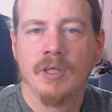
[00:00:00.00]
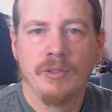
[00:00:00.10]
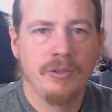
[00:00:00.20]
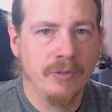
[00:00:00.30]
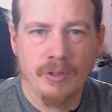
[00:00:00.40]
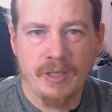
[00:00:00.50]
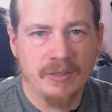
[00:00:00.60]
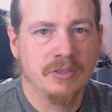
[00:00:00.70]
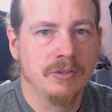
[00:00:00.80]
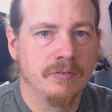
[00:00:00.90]
You know how
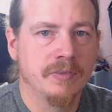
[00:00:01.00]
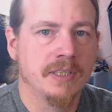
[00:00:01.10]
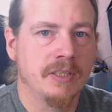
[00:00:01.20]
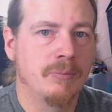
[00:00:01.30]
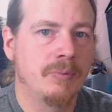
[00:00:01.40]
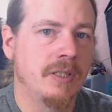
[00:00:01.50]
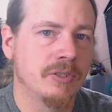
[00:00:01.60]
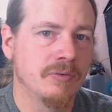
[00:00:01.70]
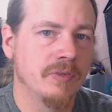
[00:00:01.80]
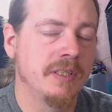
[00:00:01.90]
to do the setup
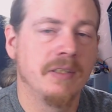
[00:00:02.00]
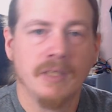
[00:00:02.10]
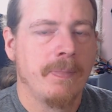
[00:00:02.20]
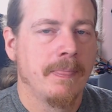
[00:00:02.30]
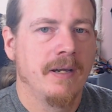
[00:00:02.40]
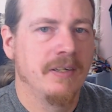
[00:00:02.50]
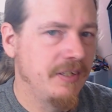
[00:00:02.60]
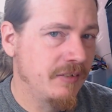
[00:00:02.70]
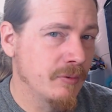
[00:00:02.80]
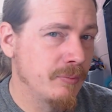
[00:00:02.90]
part already. And
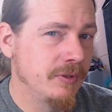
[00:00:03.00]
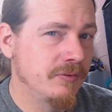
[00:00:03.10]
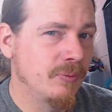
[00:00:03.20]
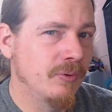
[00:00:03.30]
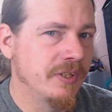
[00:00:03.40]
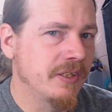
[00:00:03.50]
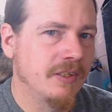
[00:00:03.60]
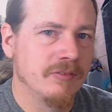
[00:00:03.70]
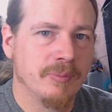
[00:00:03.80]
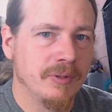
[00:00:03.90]
another brief warning,
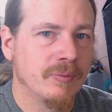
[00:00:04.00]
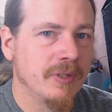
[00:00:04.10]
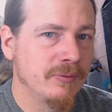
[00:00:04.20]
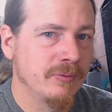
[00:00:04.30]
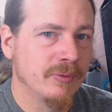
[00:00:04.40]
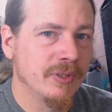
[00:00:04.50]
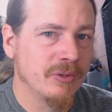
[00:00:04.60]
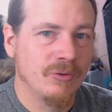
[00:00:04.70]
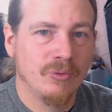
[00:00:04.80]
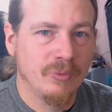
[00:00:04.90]
I've been away with
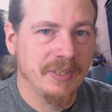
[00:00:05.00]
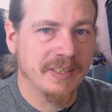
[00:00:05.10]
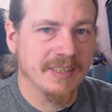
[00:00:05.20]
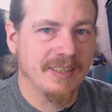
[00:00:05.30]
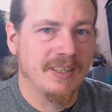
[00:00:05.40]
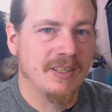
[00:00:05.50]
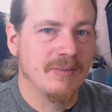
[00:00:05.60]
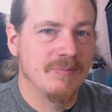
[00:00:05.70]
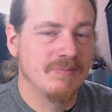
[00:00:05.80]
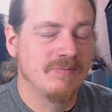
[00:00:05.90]
work all week,
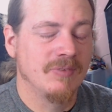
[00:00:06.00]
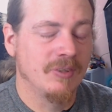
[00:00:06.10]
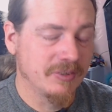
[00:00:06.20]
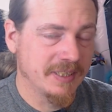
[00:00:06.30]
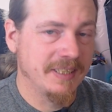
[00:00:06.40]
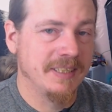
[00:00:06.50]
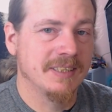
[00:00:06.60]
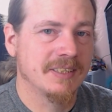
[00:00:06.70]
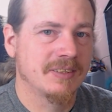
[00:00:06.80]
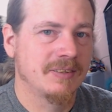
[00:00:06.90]
um, long
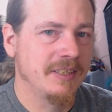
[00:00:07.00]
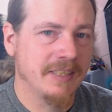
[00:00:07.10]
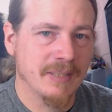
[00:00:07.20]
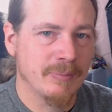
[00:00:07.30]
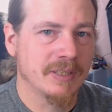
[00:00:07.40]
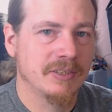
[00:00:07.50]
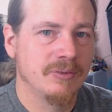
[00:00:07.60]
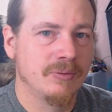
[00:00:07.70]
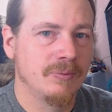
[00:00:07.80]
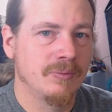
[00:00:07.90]
days, didn't get back
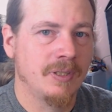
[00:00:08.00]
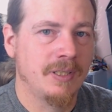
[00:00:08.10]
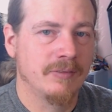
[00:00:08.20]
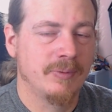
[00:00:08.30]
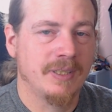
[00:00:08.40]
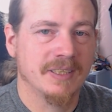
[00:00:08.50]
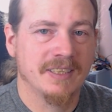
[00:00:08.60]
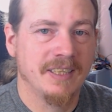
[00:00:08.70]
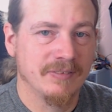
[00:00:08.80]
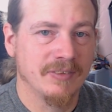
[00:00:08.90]
till half past
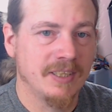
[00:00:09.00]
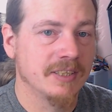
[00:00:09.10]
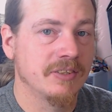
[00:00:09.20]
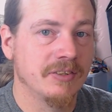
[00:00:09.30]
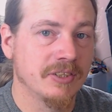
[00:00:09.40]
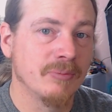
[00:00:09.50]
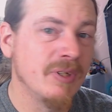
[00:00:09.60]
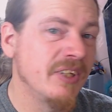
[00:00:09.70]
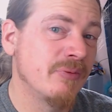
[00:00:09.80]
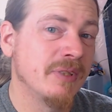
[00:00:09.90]
11 last night, so I'm a
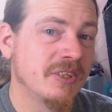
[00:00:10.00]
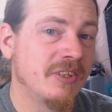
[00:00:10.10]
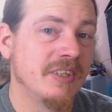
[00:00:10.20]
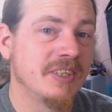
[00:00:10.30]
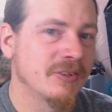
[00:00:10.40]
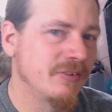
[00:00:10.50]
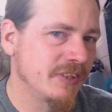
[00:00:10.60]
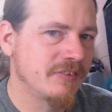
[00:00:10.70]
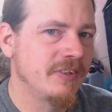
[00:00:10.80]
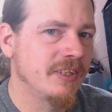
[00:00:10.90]
little bit tired. So
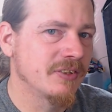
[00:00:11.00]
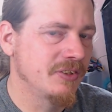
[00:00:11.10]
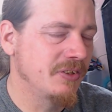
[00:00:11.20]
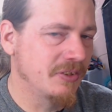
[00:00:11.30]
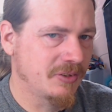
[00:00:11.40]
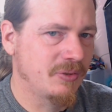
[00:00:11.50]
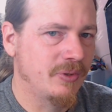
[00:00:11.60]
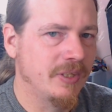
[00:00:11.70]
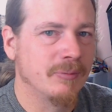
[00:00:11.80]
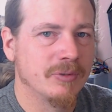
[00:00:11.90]
this video is not
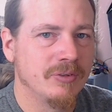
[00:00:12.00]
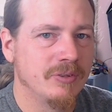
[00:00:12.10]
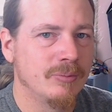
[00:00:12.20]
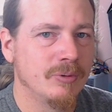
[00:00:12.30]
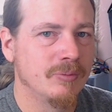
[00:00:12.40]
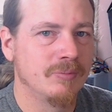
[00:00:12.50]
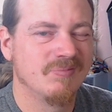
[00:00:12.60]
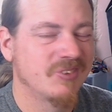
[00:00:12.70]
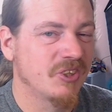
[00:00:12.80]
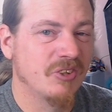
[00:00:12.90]
quite up to normal,
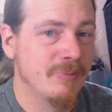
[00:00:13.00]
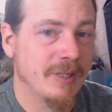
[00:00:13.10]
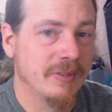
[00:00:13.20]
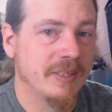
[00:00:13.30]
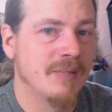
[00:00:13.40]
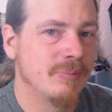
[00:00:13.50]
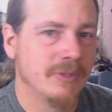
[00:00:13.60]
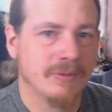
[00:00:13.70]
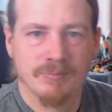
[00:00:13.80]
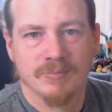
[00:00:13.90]
sorry about that,
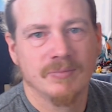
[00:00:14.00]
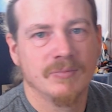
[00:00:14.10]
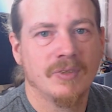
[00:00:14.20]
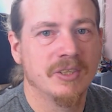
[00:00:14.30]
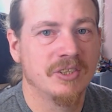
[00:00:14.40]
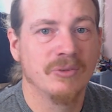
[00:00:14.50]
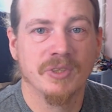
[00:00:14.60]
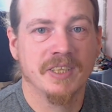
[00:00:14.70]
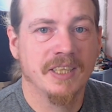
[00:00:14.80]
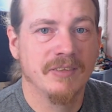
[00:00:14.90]
but I still
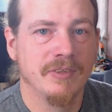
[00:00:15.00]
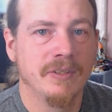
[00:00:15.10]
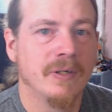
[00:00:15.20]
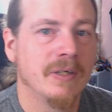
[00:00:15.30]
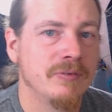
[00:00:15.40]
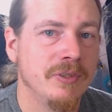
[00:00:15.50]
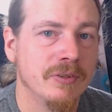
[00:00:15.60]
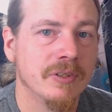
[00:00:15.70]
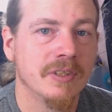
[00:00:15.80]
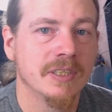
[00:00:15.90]
wanted to get a video out for you
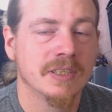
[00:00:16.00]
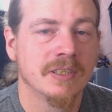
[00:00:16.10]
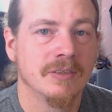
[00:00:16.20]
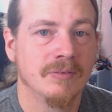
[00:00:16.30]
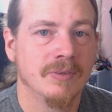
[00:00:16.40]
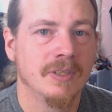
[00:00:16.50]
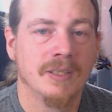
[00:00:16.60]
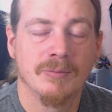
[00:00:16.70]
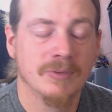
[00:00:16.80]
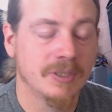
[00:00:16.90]
guys.
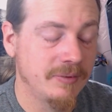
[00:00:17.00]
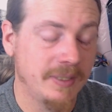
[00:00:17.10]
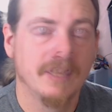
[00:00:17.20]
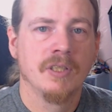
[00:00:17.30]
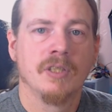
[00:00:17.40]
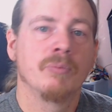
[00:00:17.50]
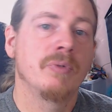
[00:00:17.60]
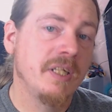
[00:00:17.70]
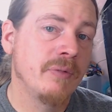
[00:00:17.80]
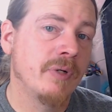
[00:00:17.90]
Um, so yeah. But
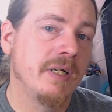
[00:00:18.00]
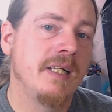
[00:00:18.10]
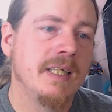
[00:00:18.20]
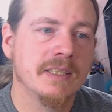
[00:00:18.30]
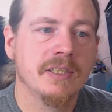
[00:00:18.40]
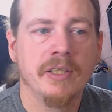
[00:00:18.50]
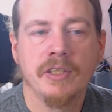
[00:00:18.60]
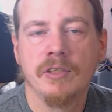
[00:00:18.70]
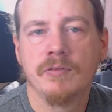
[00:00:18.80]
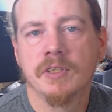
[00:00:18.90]
anyway, let's head
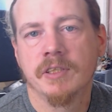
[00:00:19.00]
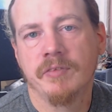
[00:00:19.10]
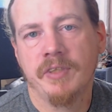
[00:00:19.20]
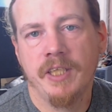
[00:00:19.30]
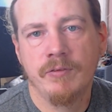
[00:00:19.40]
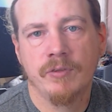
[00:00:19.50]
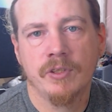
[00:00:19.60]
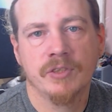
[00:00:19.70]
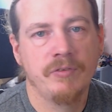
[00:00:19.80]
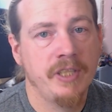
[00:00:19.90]
over to the
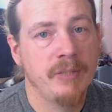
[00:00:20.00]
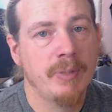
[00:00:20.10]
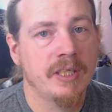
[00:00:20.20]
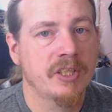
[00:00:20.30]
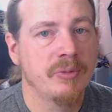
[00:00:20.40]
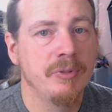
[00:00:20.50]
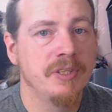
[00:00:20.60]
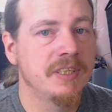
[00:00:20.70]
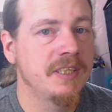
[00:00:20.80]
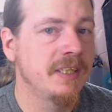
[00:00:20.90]
Ethos Feedback
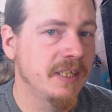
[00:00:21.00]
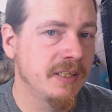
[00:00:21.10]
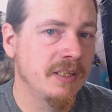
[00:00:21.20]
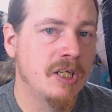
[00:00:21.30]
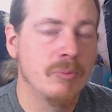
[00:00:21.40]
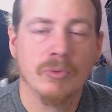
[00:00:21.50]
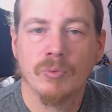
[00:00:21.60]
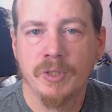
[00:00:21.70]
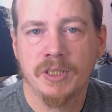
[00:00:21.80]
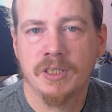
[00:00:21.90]
Community GitHub,
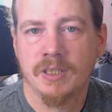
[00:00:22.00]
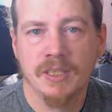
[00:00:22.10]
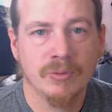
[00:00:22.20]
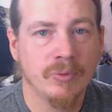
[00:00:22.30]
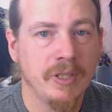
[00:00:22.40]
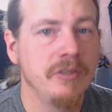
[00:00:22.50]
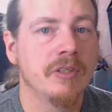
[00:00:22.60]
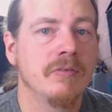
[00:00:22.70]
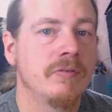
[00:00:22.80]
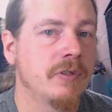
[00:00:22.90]
which is where you
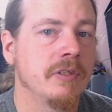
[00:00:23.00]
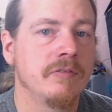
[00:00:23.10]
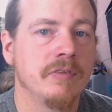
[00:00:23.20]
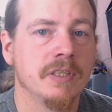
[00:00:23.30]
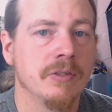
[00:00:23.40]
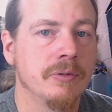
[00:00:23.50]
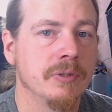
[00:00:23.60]
can find these Lua